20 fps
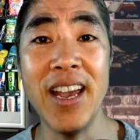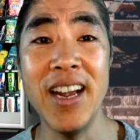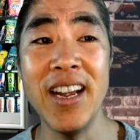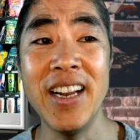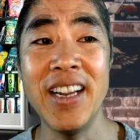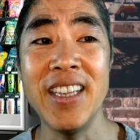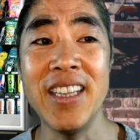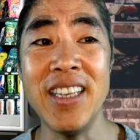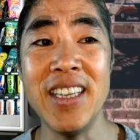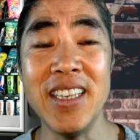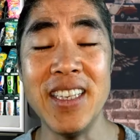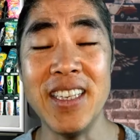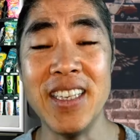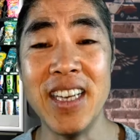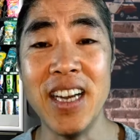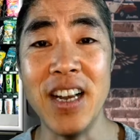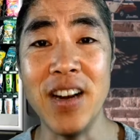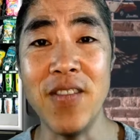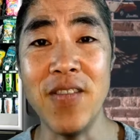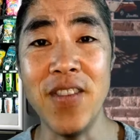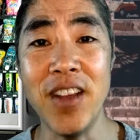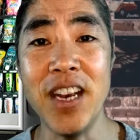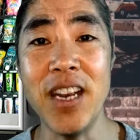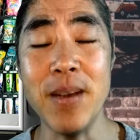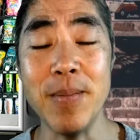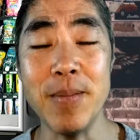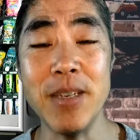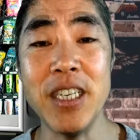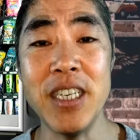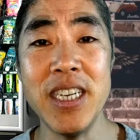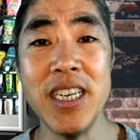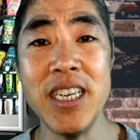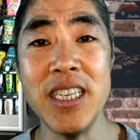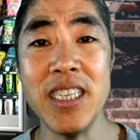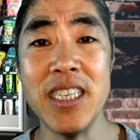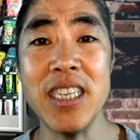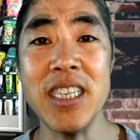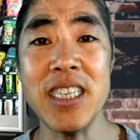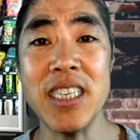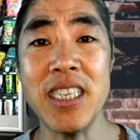these kind of vending machines
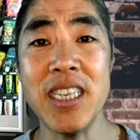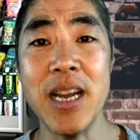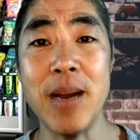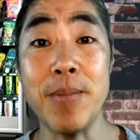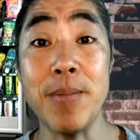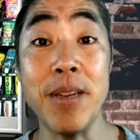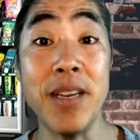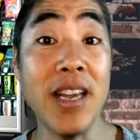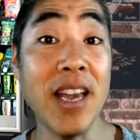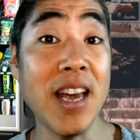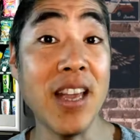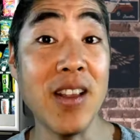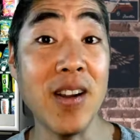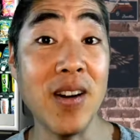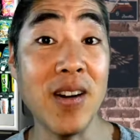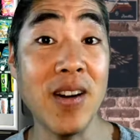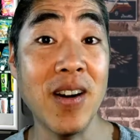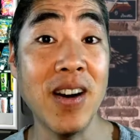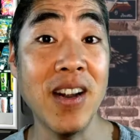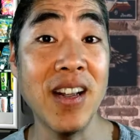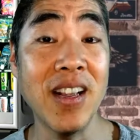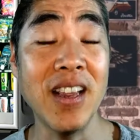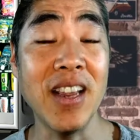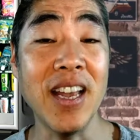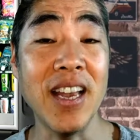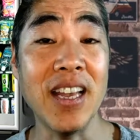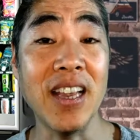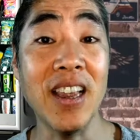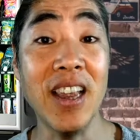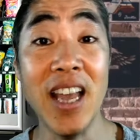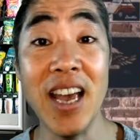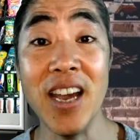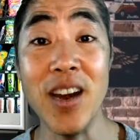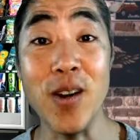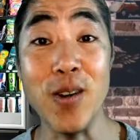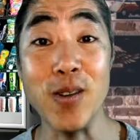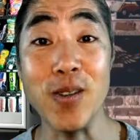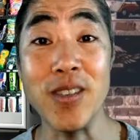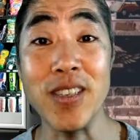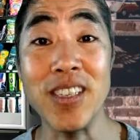get snapped together like
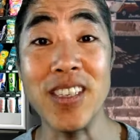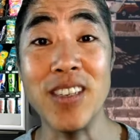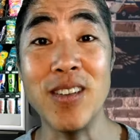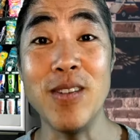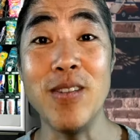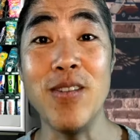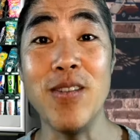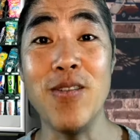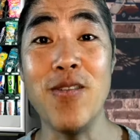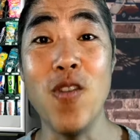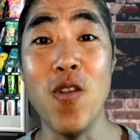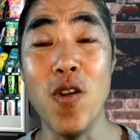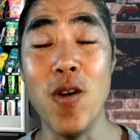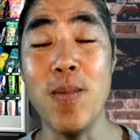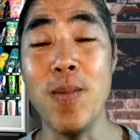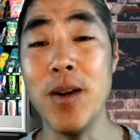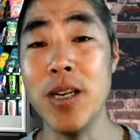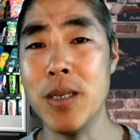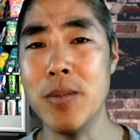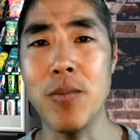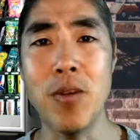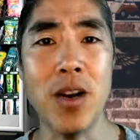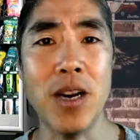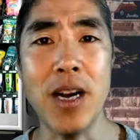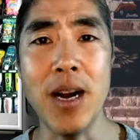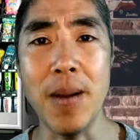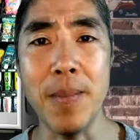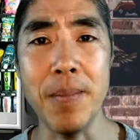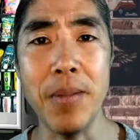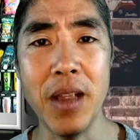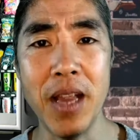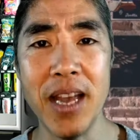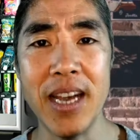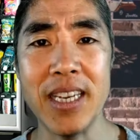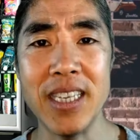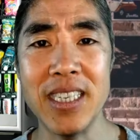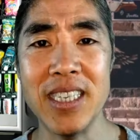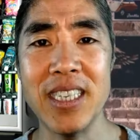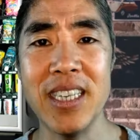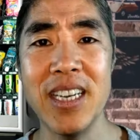Legos to form much more
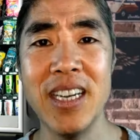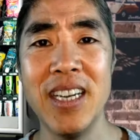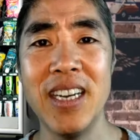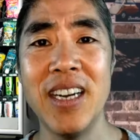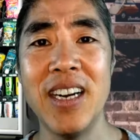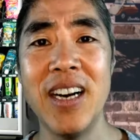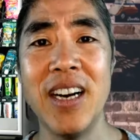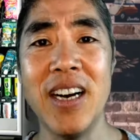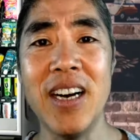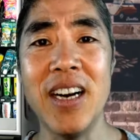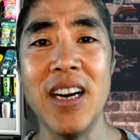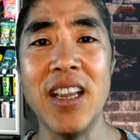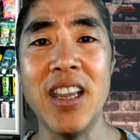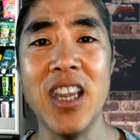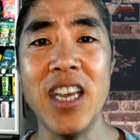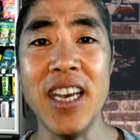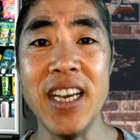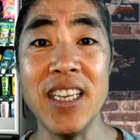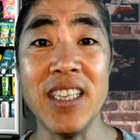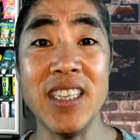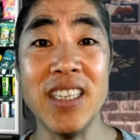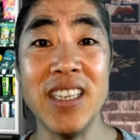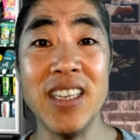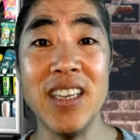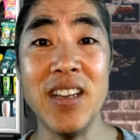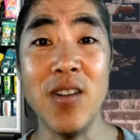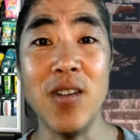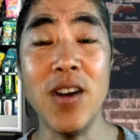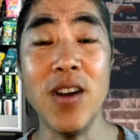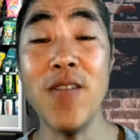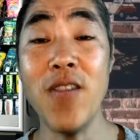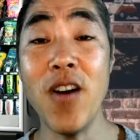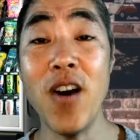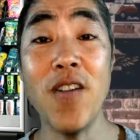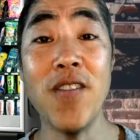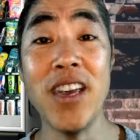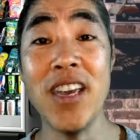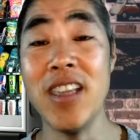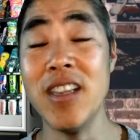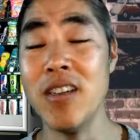complex things,
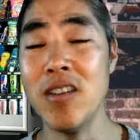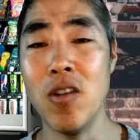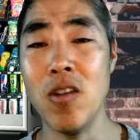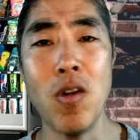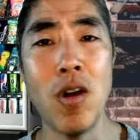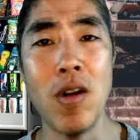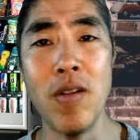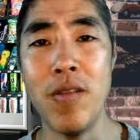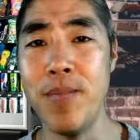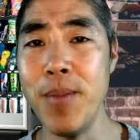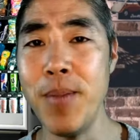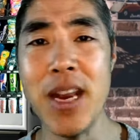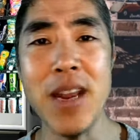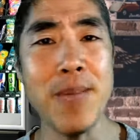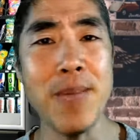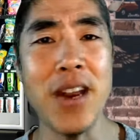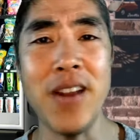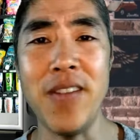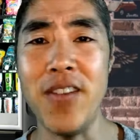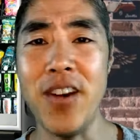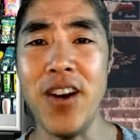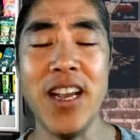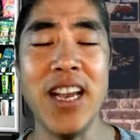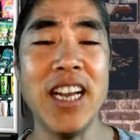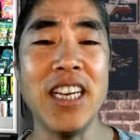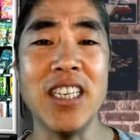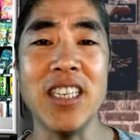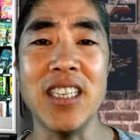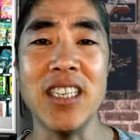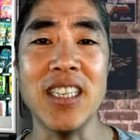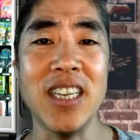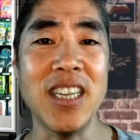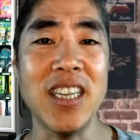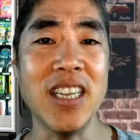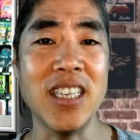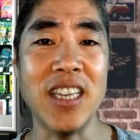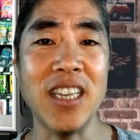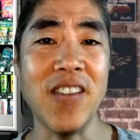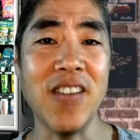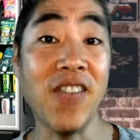involving, and there's many, many variations, like
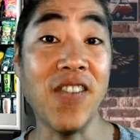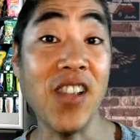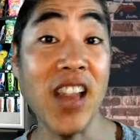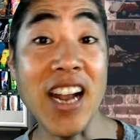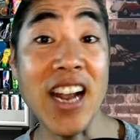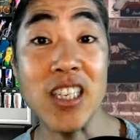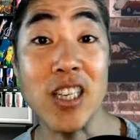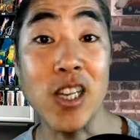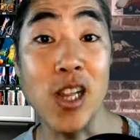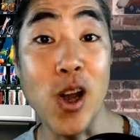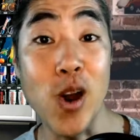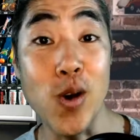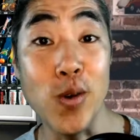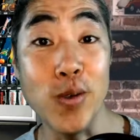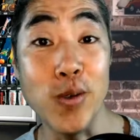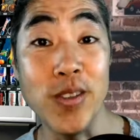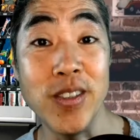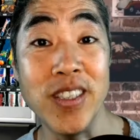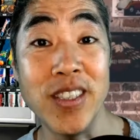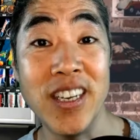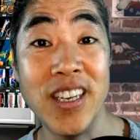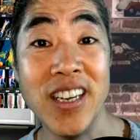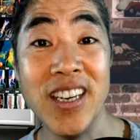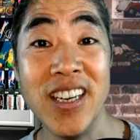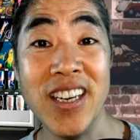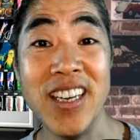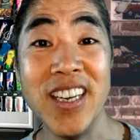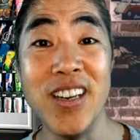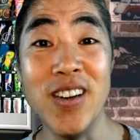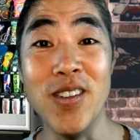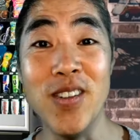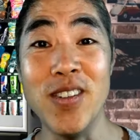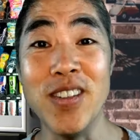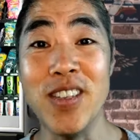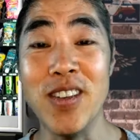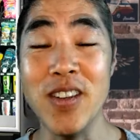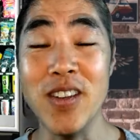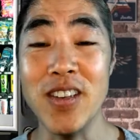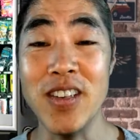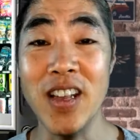things like flash loans, and so
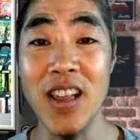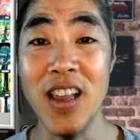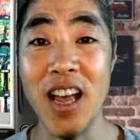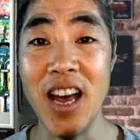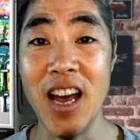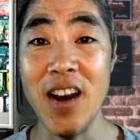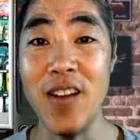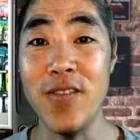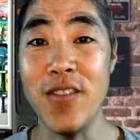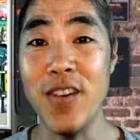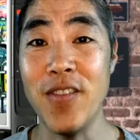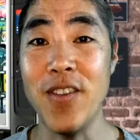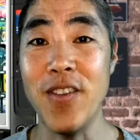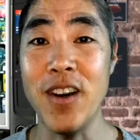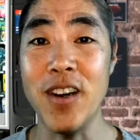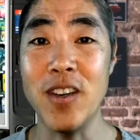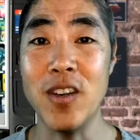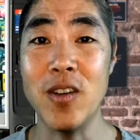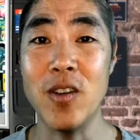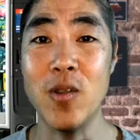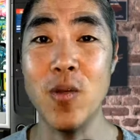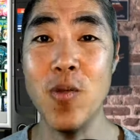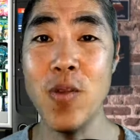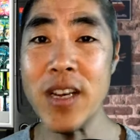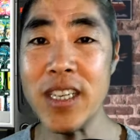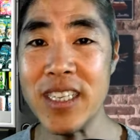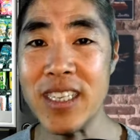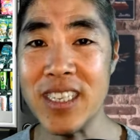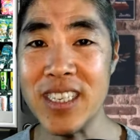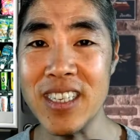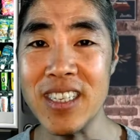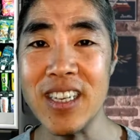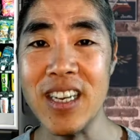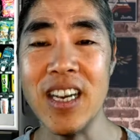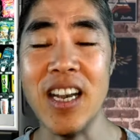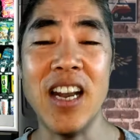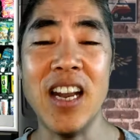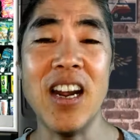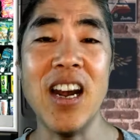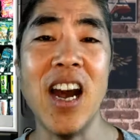there's a lot of different twists to
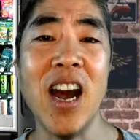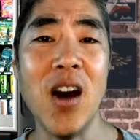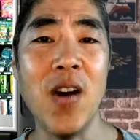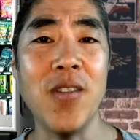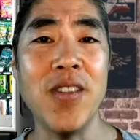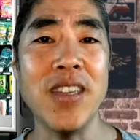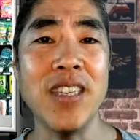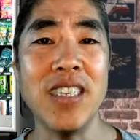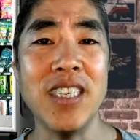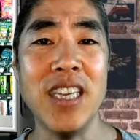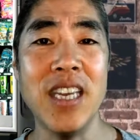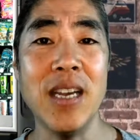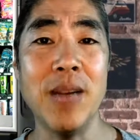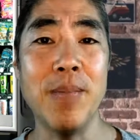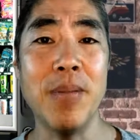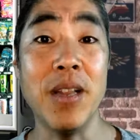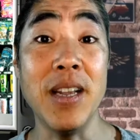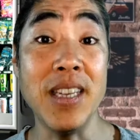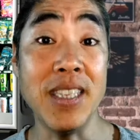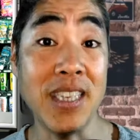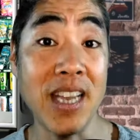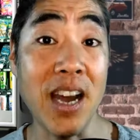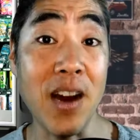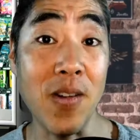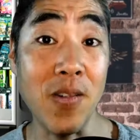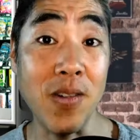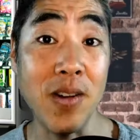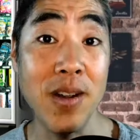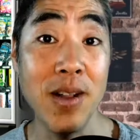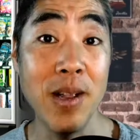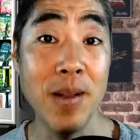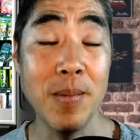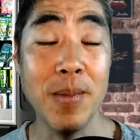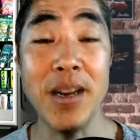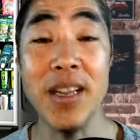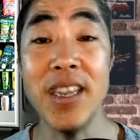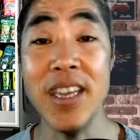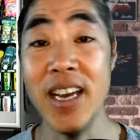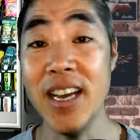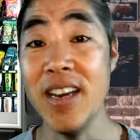kind of how this thing plays out. But
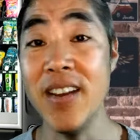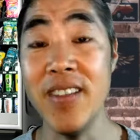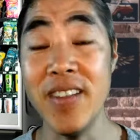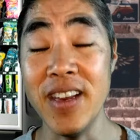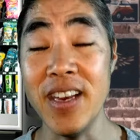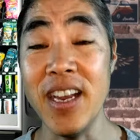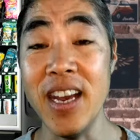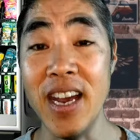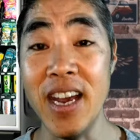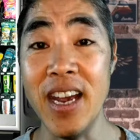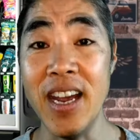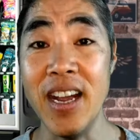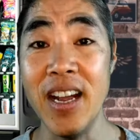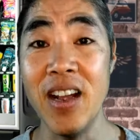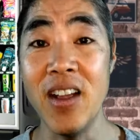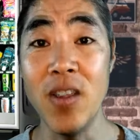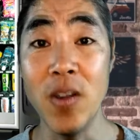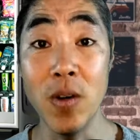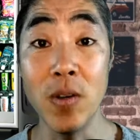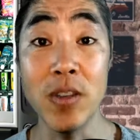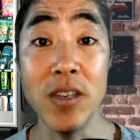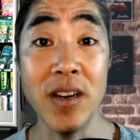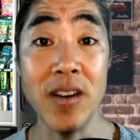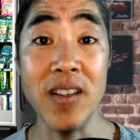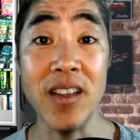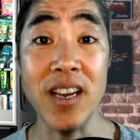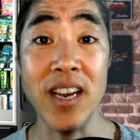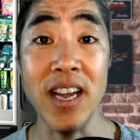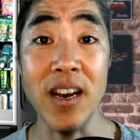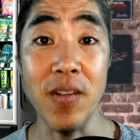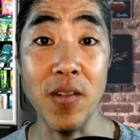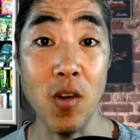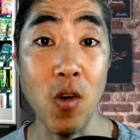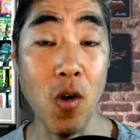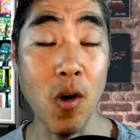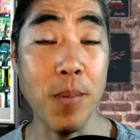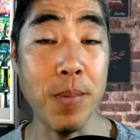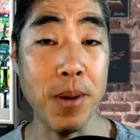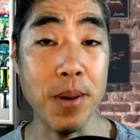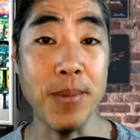at the end of the day, those are the kind of
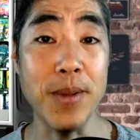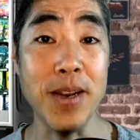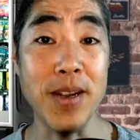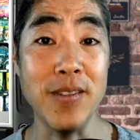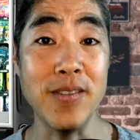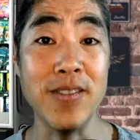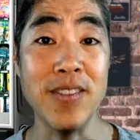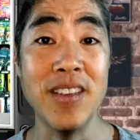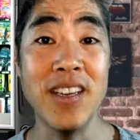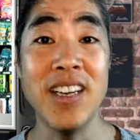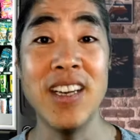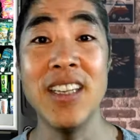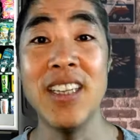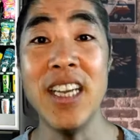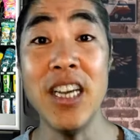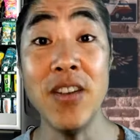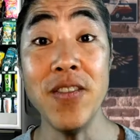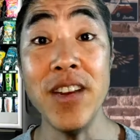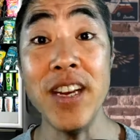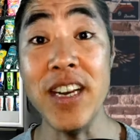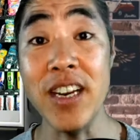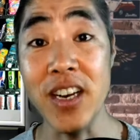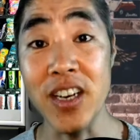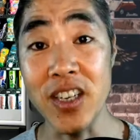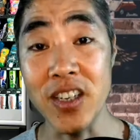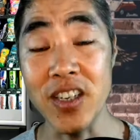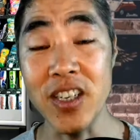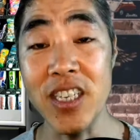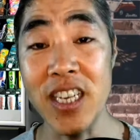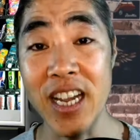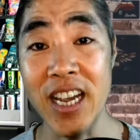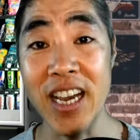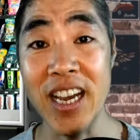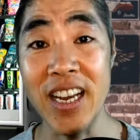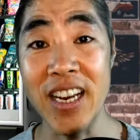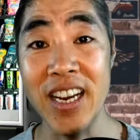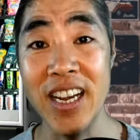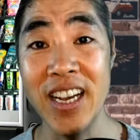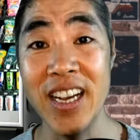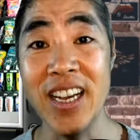core primitives that you need to
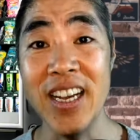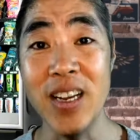understand in